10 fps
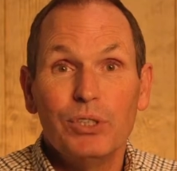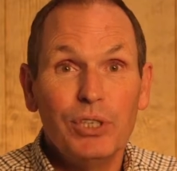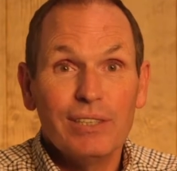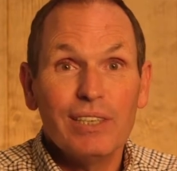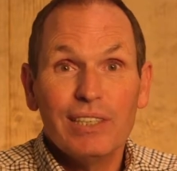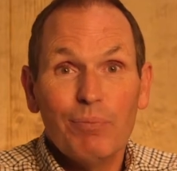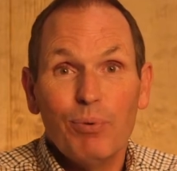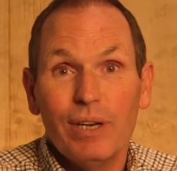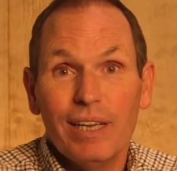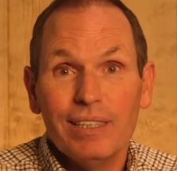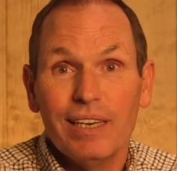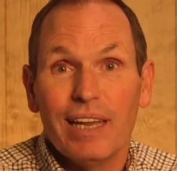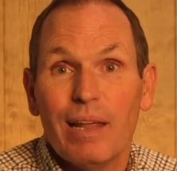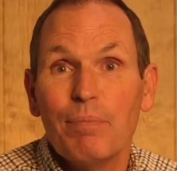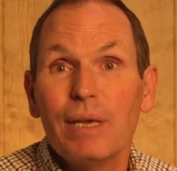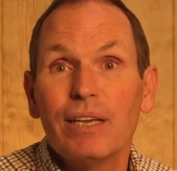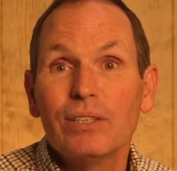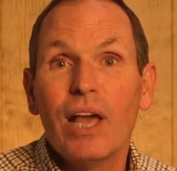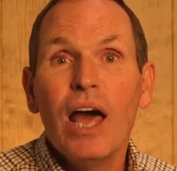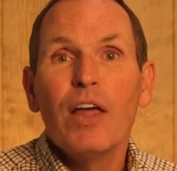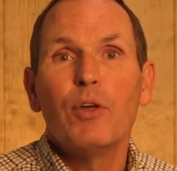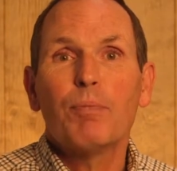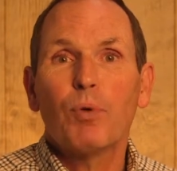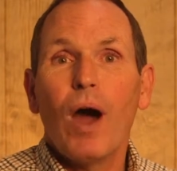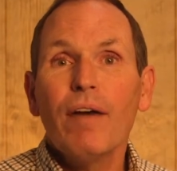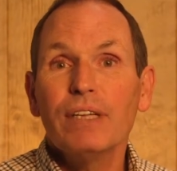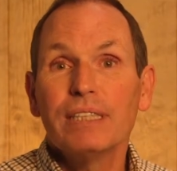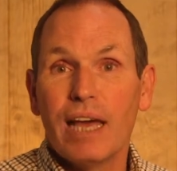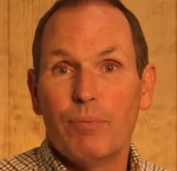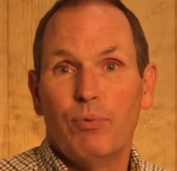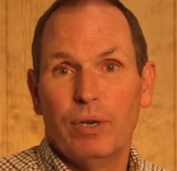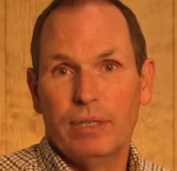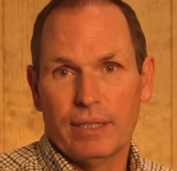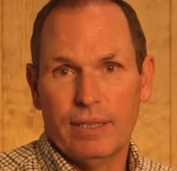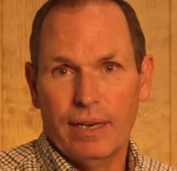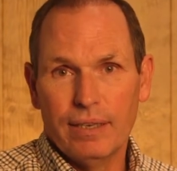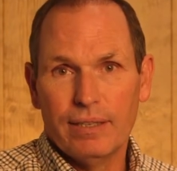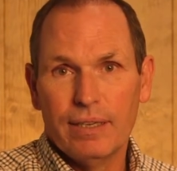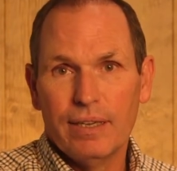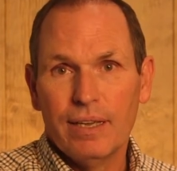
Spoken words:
Jesus had predicted it, and because the prophets had predicted it.